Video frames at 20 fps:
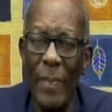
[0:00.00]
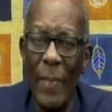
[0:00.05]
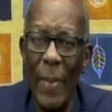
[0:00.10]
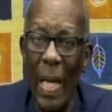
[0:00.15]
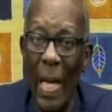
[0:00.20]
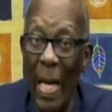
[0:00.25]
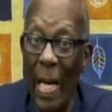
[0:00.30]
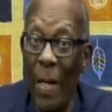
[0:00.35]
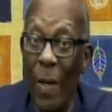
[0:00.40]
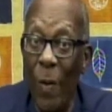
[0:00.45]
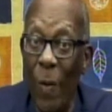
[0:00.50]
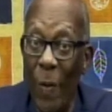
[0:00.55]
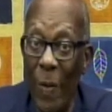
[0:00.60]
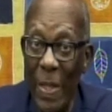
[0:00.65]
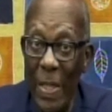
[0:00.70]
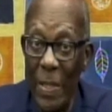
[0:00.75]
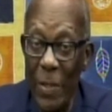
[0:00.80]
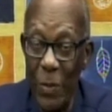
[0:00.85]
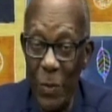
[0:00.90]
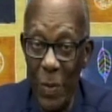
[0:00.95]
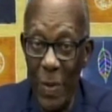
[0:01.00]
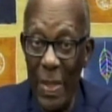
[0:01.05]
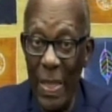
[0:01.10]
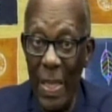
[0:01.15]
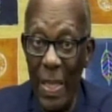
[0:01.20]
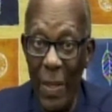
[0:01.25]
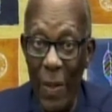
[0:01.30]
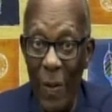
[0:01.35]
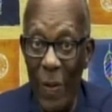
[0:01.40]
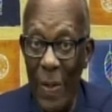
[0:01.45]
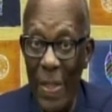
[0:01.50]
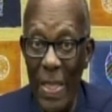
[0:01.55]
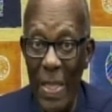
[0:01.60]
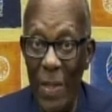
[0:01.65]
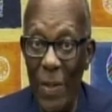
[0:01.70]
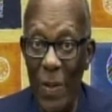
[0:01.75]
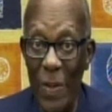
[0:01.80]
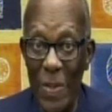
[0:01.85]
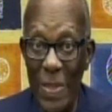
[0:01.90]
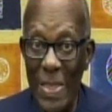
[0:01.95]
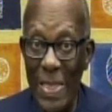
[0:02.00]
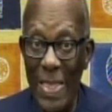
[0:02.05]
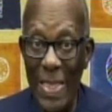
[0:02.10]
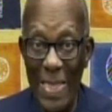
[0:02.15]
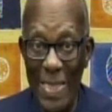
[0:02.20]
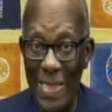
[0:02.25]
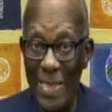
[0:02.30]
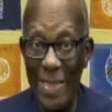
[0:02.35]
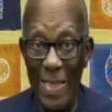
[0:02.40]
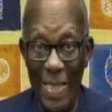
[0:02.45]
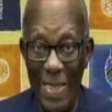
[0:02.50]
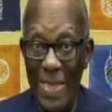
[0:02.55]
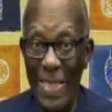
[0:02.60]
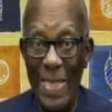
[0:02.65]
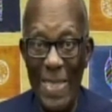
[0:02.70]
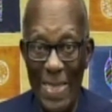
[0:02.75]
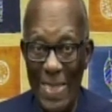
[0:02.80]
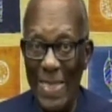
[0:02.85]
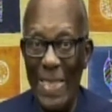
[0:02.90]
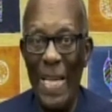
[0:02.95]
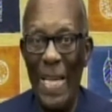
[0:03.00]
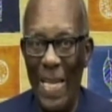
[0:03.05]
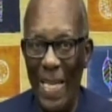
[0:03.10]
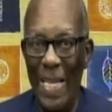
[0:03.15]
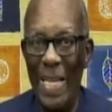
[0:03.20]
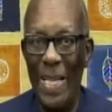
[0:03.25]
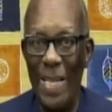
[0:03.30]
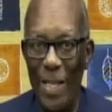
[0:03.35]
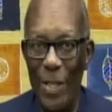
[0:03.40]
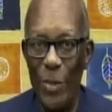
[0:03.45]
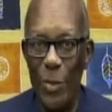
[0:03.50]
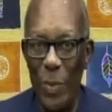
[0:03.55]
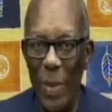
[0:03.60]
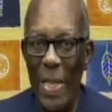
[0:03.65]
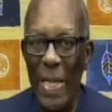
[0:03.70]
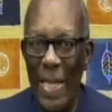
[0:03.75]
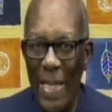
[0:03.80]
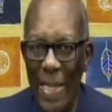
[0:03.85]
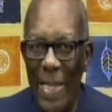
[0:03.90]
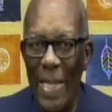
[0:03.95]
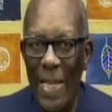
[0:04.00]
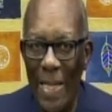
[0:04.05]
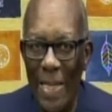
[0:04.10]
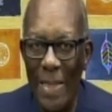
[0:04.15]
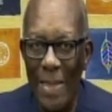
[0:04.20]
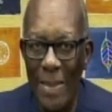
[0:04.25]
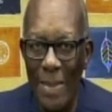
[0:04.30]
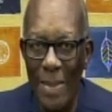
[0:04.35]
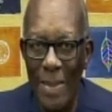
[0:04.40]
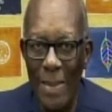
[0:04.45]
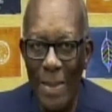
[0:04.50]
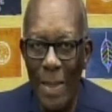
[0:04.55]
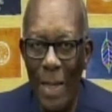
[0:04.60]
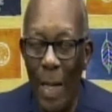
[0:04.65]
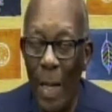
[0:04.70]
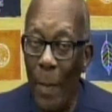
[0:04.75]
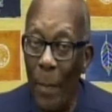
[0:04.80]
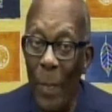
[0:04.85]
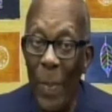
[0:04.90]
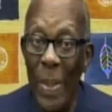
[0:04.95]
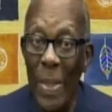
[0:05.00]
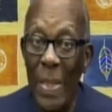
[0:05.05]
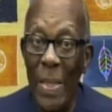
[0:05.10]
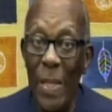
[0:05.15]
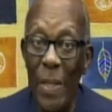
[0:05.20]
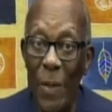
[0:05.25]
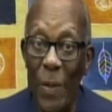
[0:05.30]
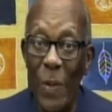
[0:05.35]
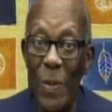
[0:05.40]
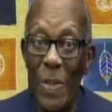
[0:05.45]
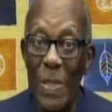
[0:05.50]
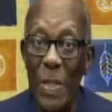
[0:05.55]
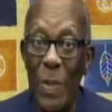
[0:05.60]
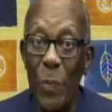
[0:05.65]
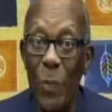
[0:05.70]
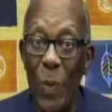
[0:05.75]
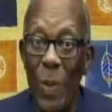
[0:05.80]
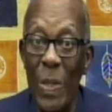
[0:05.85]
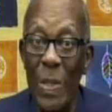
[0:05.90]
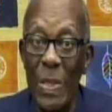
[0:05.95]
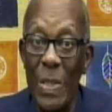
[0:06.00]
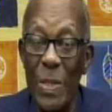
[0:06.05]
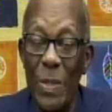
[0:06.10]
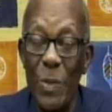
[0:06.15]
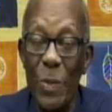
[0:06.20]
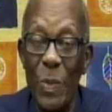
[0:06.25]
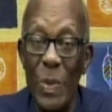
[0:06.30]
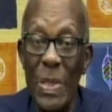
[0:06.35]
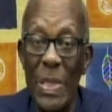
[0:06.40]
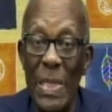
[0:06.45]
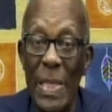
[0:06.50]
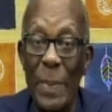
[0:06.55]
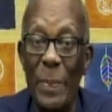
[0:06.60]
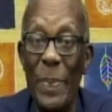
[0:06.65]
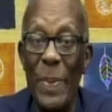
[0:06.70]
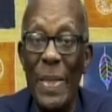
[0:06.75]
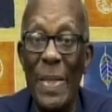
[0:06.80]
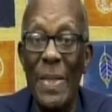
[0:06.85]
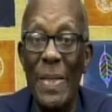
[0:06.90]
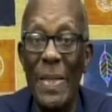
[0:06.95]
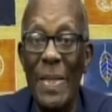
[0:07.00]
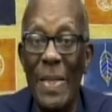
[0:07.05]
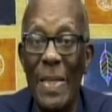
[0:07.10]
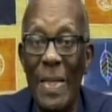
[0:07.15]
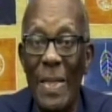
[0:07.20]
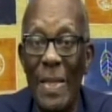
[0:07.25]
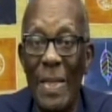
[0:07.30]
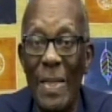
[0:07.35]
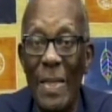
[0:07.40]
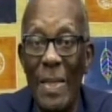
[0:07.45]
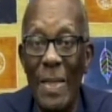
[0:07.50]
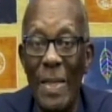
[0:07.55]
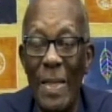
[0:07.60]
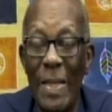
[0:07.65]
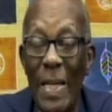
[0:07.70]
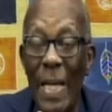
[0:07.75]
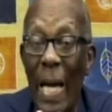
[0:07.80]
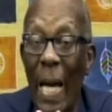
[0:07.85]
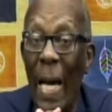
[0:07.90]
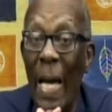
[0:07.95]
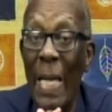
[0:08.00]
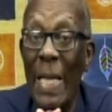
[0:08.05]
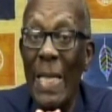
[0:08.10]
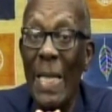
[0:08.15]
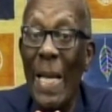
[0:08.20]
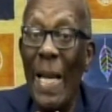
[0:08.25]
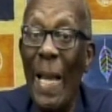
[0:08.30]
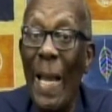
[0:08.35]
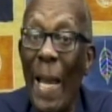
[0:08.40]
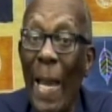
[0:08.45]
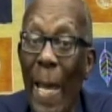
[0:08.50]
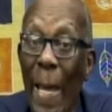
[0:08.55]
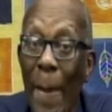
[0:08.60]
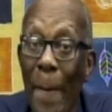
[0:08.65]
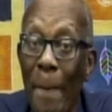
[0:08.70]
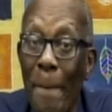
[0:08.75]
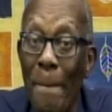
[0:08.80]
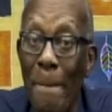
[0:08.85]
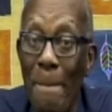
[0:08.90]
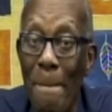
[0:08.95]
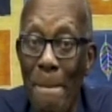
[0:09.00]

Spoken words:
According to the law, he or she is not entitled to anything, but he or she wants to step in and claim.